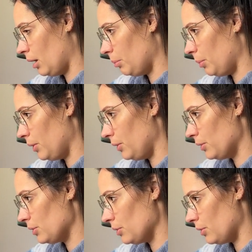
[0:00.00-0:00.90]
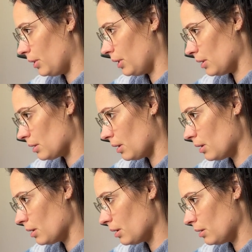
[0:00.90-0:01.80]
Bluetooth is
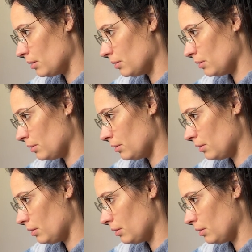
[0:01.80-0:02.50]
on.